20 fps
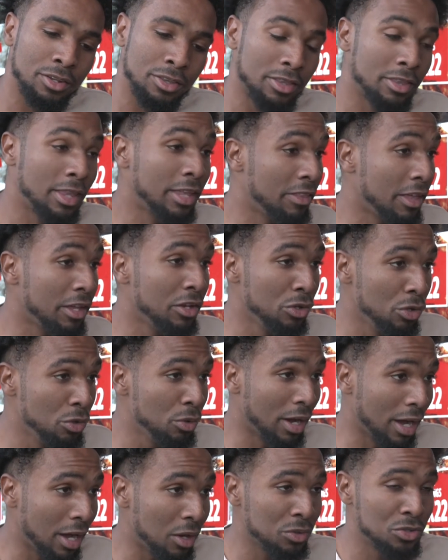they knew
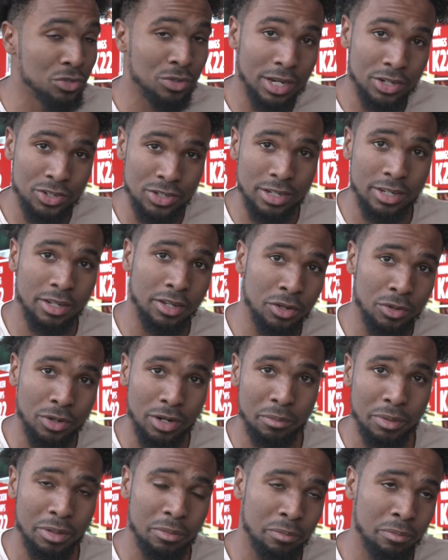how to actually,
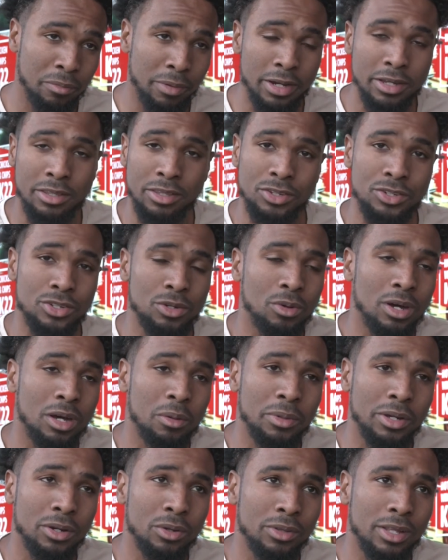make the
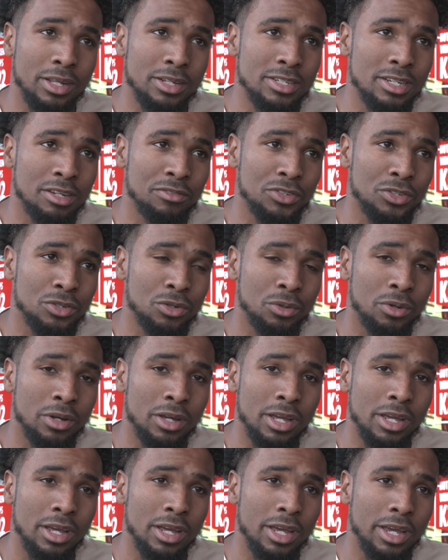shawarma and all that stuff. So
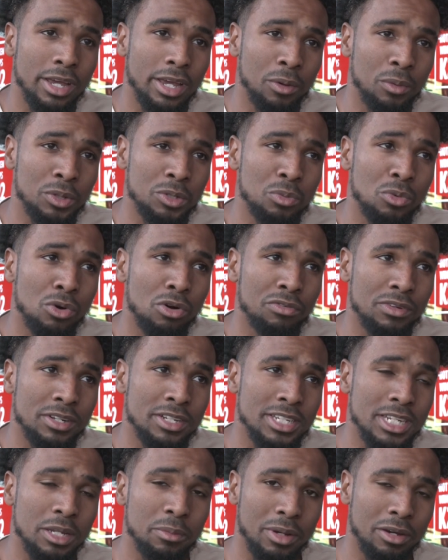it was more of a
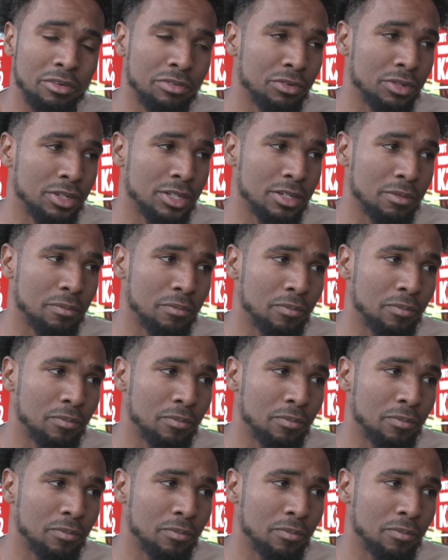team effort.